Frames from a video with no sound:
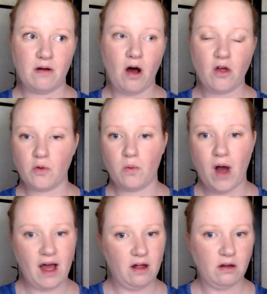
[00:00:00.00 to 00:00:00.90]
All the
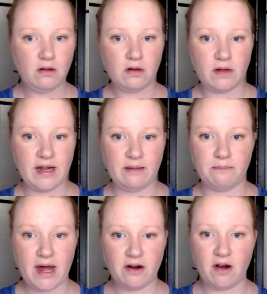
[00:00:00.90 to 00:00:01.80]
while getting
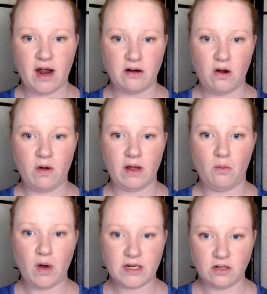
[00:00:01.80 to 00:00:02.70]
better at knowing
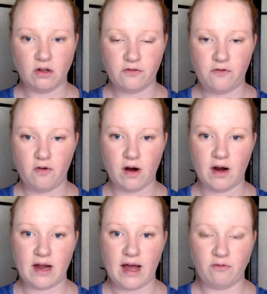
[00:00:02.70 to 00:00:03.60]
what to look for,
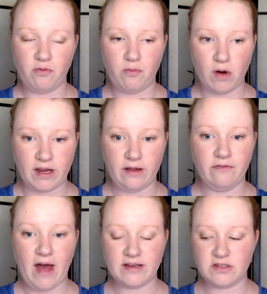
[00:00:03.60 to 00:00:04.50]
kind of working
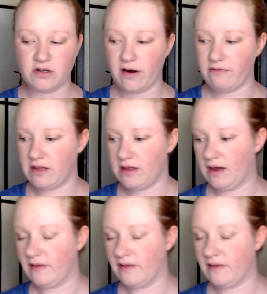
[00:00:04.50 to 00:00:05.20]
faster and everything.